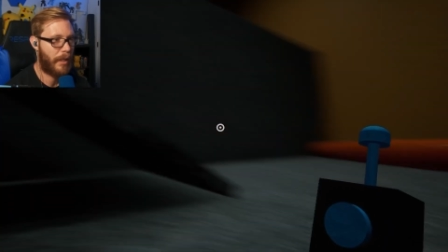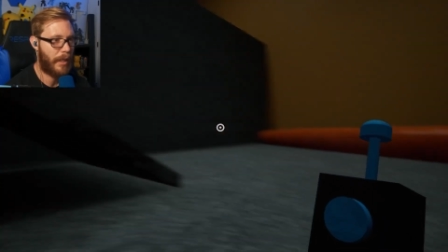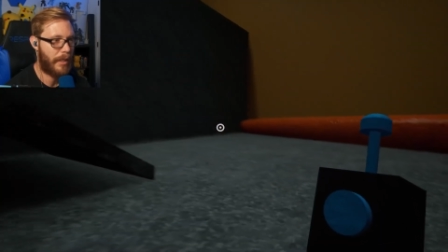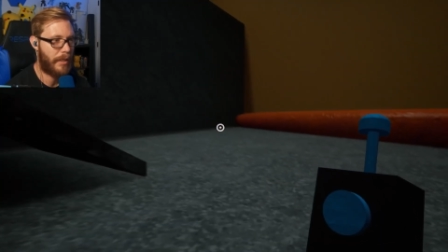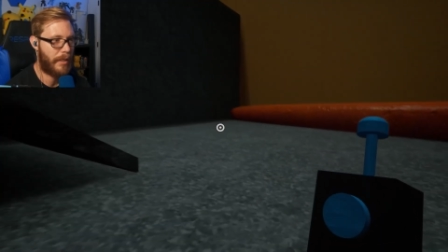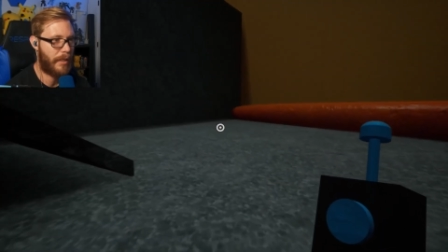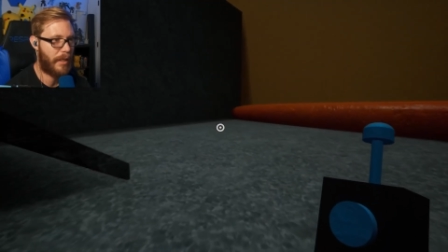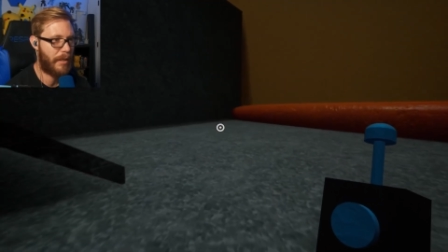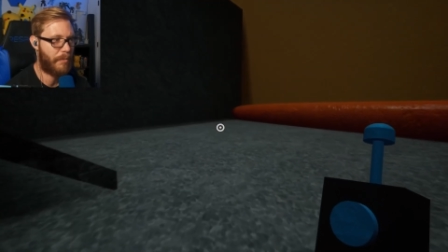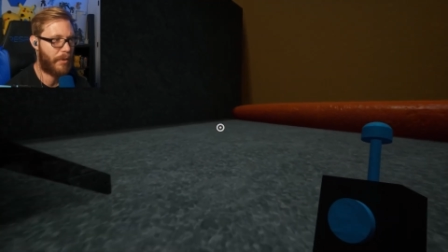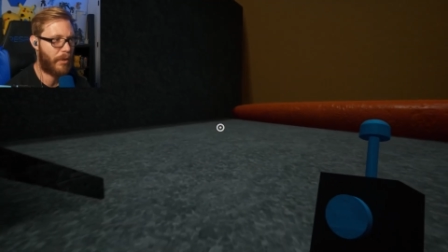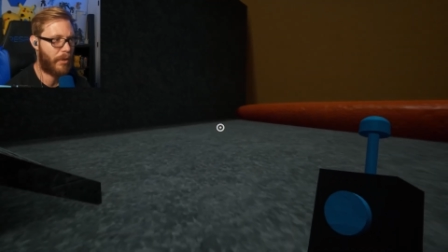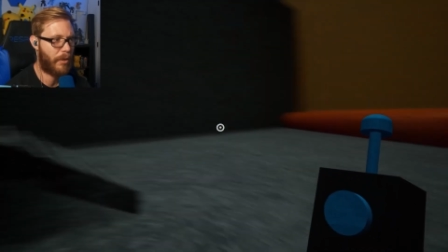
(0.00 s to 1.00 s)
He
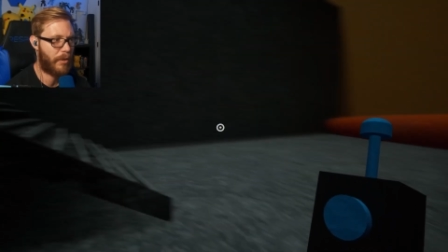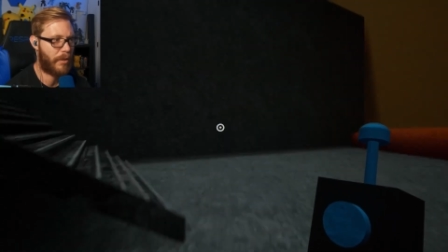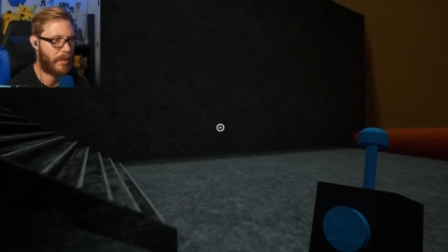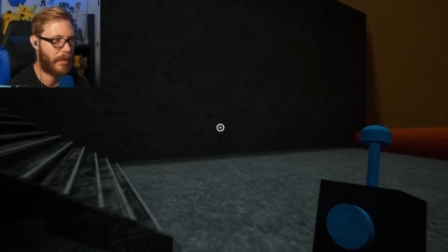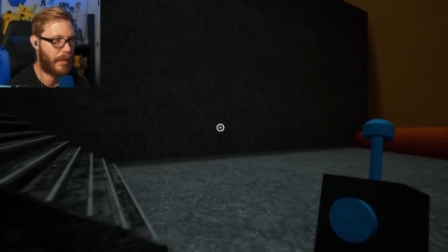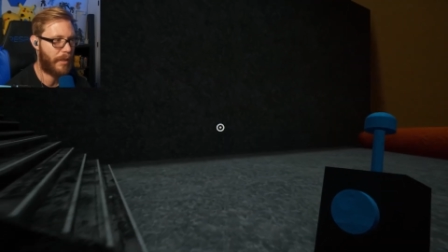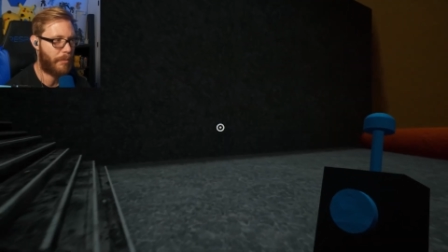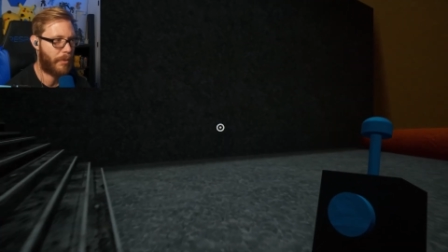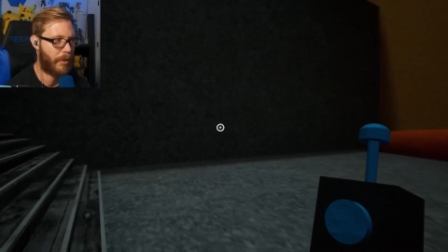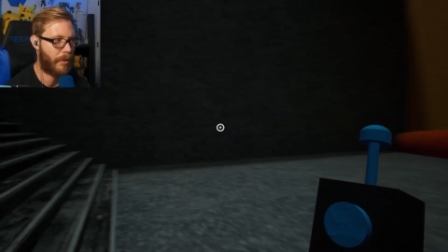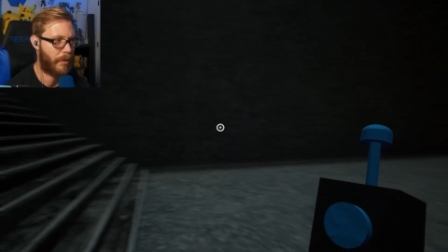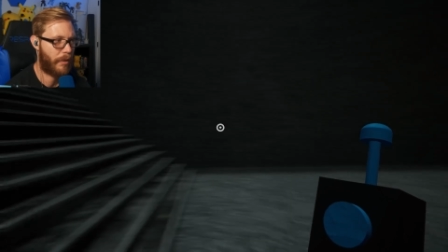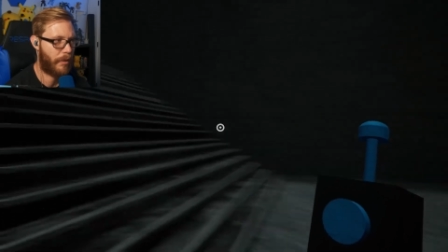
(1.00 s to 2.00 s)
slept a good sleep.
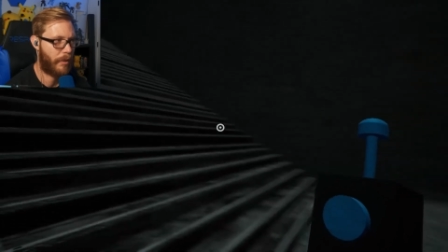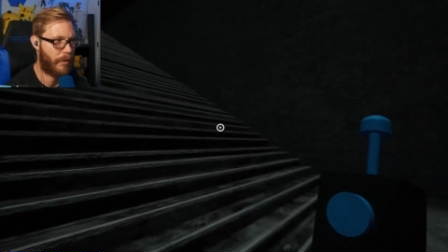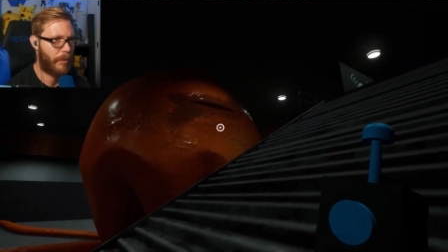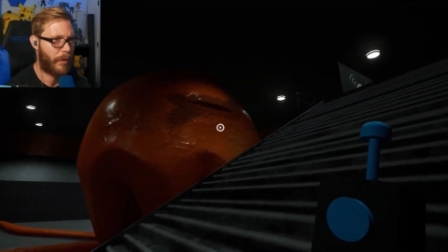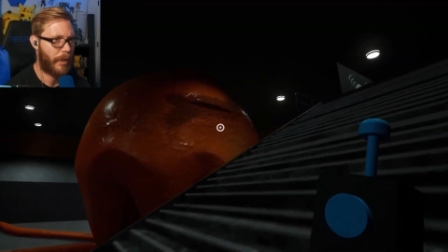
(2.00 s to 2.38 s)
We're